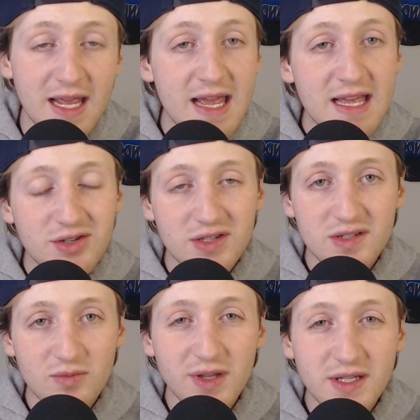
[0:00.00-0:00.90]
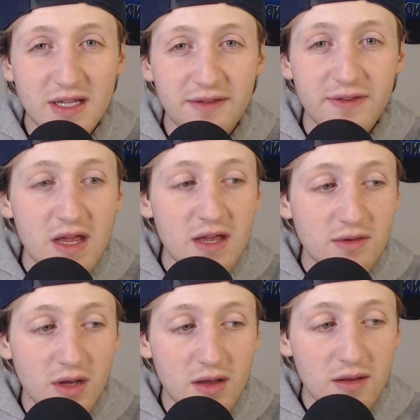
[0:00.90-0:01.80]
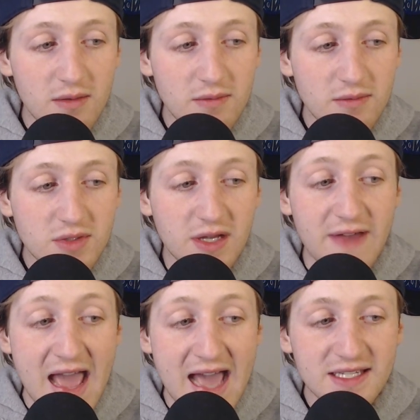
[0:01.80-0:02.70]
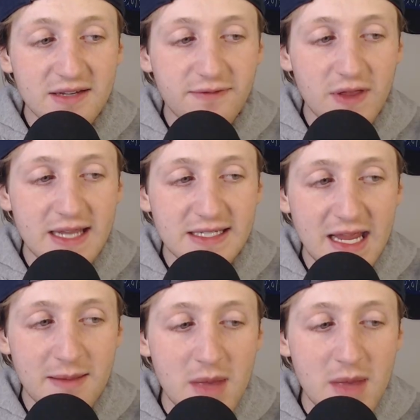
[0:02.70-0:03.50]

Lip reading: Just a really tough ask for that team.